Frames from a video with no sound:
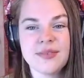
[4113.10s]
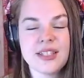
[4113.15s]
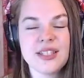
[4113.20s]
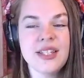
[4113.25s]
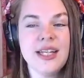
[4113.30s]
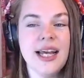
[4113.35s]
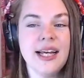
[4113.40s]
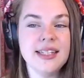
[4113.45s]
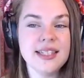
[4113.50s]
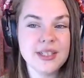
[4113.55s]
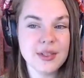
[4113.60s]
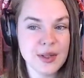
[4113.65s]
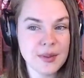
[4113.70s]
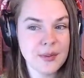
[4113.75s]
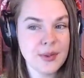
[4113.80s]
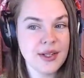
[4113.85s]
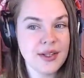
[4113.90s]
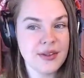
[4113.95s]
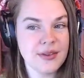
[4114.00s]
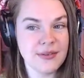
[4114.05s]
yeah,
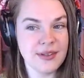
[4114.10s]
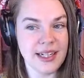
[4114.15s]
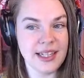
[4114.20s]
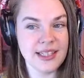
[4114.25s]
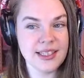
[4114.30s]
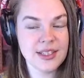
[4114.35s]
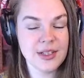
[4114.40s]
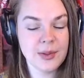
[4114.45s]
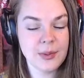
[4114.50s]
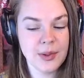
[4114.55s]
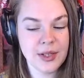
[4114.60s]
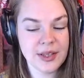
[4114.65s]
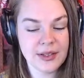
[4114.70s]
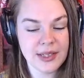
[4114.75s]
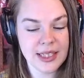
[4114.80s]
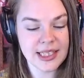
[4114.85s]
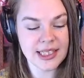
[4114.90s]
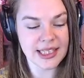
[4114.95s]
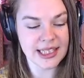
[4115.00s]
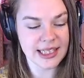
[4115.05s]
0.3.
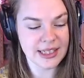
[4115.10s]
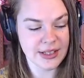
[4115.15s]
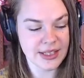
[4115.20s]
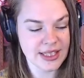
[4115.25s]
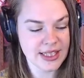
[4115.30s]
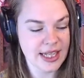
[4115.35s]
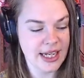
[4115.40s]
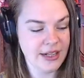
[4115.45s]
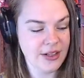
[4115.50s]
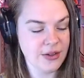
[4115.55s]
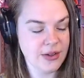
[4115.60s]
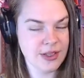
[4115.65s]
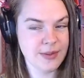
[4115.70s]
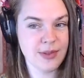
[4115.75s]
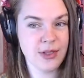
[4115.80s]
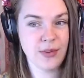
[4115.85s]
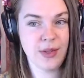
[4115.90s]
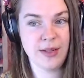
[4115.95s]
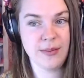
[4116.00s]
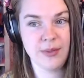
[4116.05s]
0.3 is the clearance I use
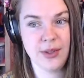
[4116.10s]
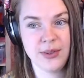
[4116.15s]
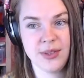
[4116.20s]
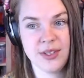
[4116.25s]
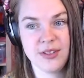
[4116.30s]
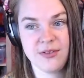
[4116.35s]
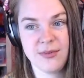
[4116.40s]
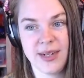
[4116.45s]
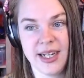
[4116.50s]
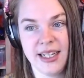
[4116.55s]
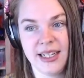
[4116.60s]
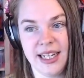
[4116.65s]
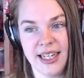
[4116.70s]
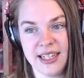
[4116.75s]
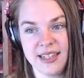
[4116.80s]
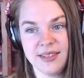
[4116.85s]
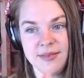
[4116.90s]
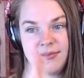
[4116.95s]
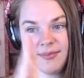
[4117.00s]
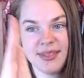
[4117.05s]
between most of my
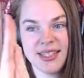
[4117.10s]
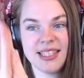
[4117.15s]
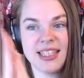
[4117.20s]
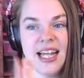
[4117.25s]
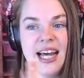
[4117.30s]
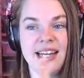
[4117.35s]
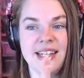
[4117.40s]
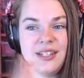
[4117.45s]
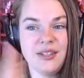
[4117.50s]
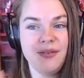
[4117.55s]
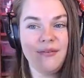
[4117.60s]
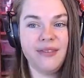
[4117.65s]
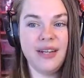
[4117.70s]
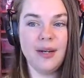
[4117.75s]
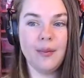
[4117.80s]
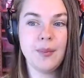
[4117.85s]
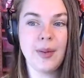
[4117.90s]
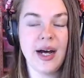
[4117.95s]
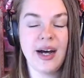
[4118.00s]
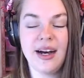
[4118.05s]
like slide to
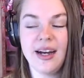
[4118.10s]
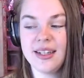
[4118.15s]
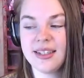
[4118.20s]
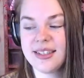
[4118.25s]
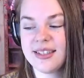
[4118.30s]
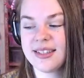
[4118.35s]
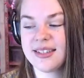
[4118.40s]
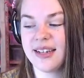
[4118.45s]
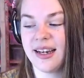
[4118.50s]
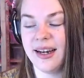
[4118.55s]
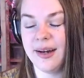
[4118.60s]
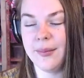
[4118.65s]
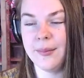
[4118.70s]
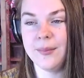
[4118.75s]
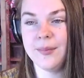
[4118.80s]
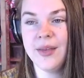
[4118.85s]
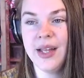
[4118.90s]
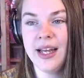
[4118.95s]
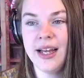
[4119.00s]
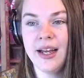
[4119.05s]
fit parts.
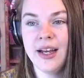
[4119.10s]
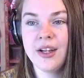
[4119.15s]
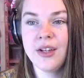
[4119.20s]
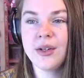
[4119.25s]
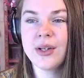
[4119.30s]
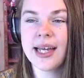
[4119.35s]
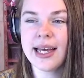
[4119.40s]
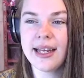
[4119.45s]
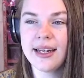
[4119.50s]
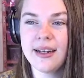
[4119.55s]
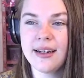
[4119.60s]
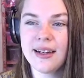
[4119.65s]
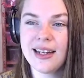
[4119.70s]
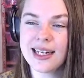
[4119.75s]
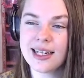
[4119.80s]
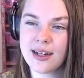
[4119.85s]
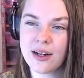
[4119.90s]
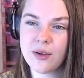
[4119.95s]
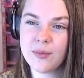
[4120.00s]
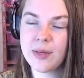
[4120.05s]
You can,
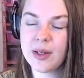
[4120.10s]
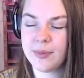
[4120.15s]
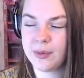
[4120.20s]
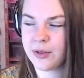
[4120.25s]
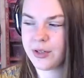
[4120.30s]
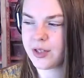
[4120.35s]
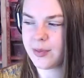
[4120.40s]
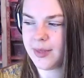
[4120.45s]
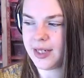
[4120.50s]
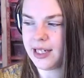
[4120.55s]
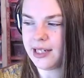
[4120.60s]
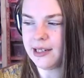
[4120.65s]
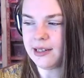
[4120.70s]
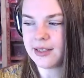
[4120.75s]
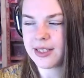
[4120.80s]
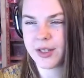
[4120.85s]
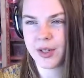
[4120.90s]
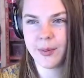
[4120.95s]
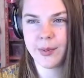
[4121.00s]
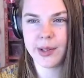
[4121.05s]
like on my Prusa Mini,
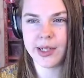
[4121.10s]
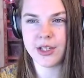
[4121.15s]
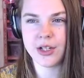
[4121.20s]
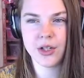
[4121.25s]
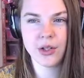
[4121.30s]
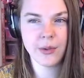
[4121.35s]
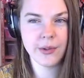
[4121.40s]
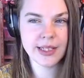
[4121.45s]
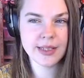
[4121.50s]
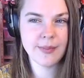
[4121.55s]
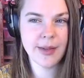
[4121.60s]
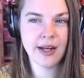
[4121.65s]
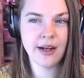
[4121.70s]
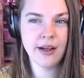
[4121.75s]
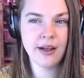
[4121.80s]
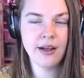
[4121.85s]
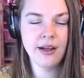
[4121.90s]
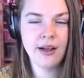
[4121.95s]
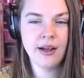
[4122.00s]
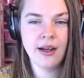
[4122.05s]
0.2 is
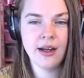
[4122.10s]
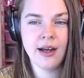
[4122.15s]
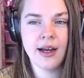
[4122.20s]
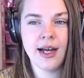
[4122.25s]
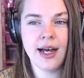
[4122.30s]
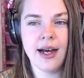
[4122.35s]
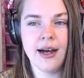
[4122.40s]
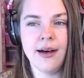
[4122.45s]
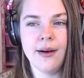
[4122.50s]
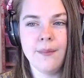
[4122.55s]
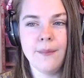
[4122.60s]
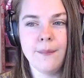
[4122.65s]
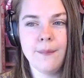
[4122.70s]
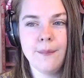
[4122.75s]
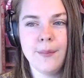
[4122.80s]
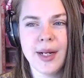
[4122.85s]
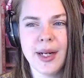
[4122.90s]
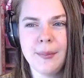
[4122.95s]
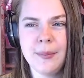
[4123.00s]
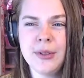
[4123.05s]
better.
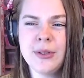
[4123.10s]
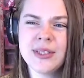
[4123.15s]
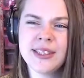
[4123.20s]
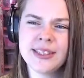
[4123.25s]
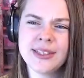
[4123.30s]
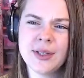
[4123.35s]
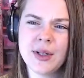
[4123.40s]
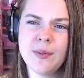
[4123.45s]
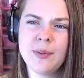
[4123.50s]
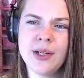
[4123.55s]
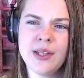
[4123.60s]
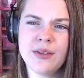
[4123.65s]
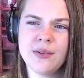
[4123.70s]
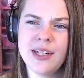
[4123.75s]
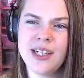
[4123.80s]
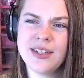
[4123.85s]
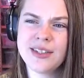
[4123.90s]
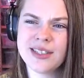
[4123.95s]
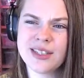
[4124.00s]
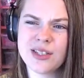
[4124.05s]
But I'm using 0.3
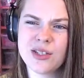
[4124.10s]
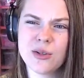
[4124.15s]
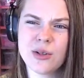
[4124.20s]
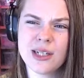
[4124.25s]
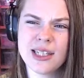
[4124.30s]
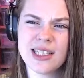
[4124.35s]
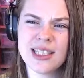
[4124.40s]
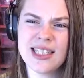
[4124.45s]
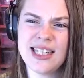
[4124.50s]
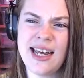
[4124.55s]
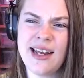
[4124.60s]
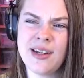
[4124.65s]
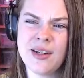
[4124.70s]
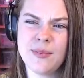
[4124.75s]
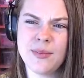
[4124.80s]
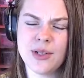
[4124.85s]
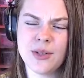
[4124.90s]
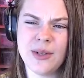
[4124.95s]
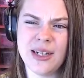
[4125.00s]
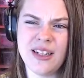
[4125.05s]
because it's sort of the
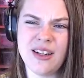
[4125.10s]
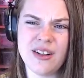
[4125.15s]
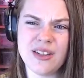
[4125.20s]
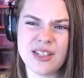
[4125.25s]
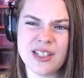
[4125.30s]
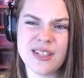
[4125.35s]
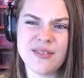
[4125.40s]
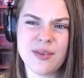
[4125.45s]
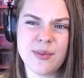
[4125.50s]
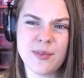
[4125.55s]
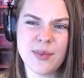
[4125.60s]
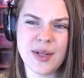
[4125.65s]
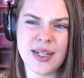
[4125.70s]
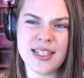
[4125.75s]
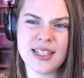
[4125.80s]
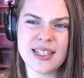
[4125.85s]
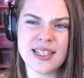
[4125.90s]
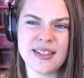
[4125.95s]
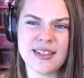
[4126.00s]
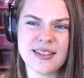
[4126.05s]
standard between lots of different
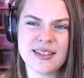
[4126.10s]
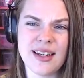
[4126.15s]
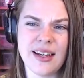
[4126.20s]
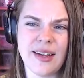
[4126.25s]
printers.